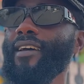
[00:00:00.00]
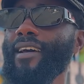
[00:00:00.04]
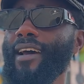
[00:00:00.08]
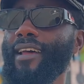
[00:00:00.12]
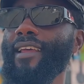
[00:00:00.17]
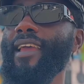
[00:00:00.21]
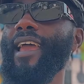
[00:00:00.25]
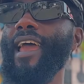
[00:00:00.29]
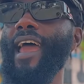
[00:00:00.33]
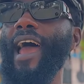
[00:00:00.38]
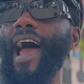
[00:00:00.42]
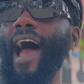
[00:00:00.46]

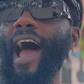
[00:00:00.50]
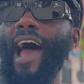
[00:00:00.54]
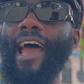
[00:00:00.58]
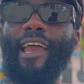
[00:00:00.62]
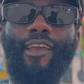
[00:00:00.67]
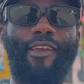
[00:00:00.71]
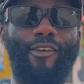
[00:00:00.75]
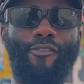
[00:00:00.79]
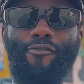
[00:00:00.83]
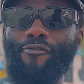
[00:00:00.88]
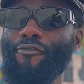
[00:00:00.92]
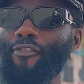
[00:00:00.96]
Yeah,
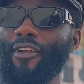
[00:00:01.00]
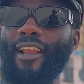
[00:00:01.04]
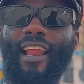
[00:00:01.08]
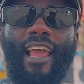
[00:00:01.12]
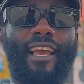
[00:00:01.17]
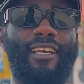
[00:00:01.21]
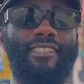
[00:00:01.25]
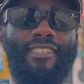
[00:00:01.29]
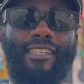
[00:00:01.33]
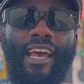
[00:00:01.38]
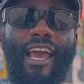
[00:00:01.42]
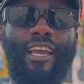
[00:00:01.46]
I feel
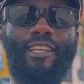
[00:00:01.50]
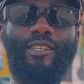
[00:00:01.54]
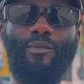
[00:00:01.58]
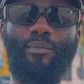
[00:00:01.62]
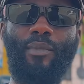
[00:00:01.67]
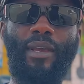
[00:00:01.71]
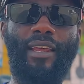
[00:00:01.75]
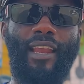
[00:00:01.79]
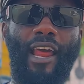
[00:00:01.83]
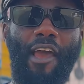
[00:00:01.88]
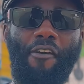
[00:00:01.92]
excitement,